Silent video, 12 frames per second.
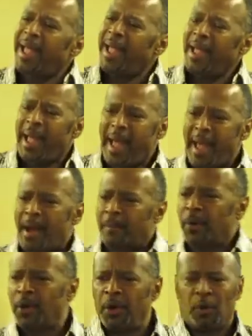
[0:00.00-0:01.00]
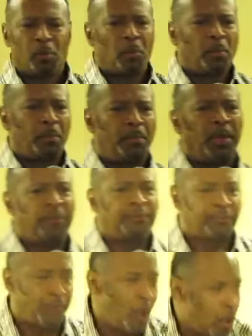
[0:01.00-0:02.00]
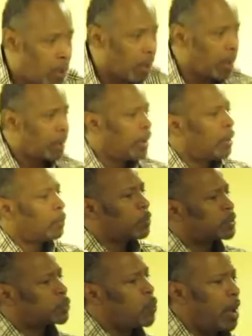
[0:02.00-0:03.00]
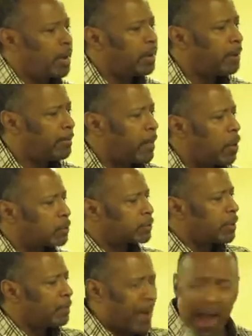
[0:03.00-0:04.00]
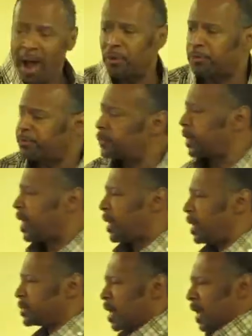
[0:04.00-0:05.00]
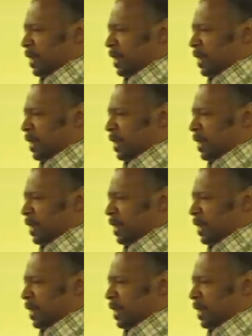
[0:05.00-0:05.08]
Ahab before was one of the most powerful kings.